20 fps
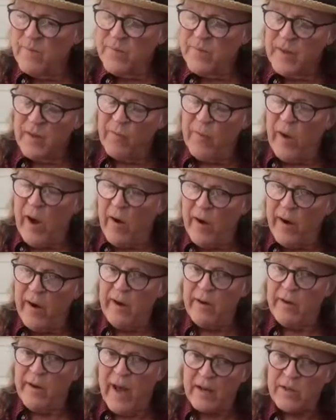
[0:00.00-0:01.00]
The
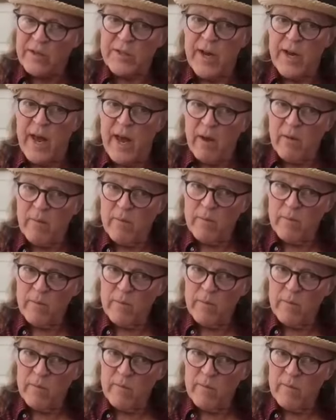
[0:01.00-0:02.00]
very next day,
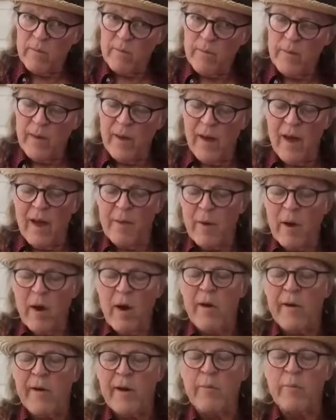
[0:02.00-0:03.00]
Emma
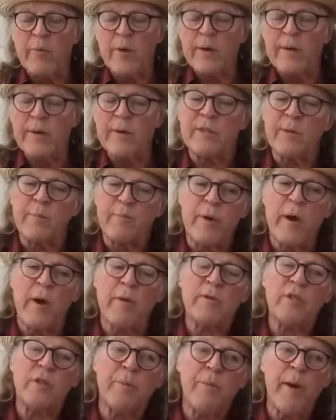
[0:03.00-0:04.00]
Hardinge Britten is
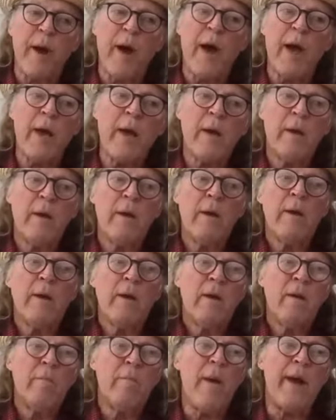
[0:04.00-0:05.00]
approached by
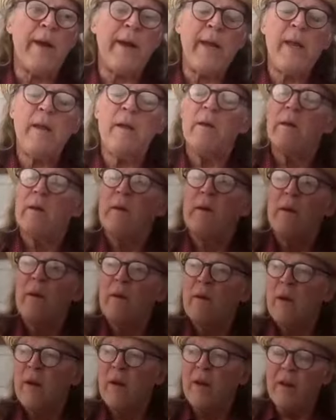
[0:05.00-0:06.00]
many
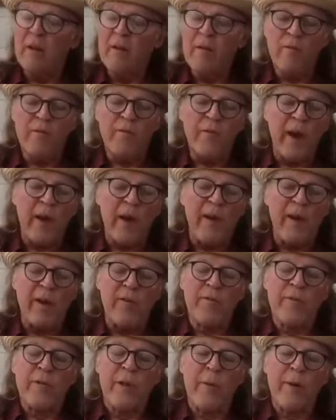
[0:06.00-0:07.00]
very
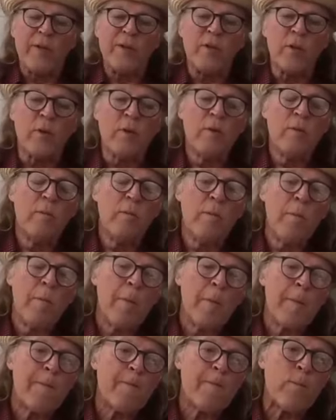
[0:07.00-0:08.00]
influential
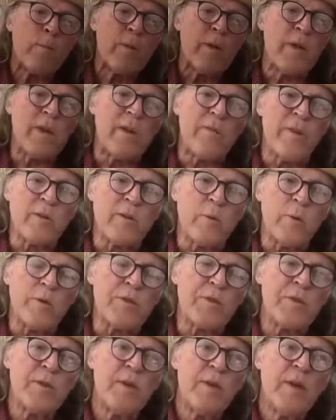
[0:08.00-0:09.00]

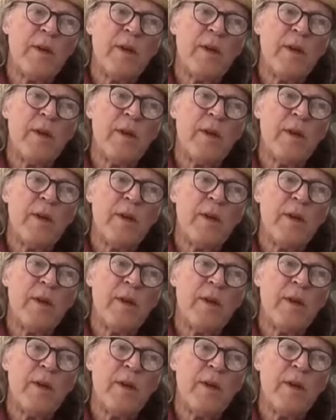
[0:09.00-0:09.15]
individuals,